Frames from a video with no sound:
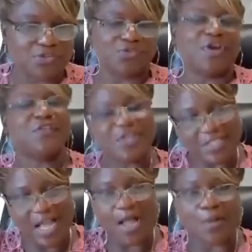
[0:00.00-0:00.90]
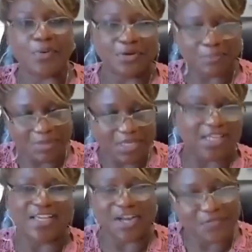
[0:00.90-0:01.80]
So every time we're
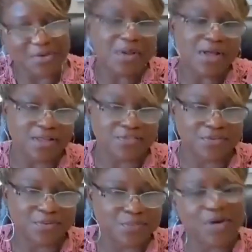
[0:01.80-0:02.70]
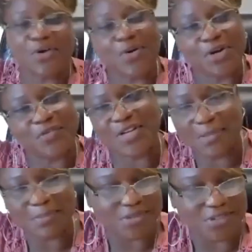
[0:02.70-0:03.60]
meeting every month, we're going over
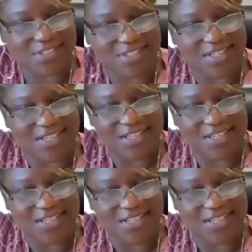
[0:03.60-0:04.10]
numbers.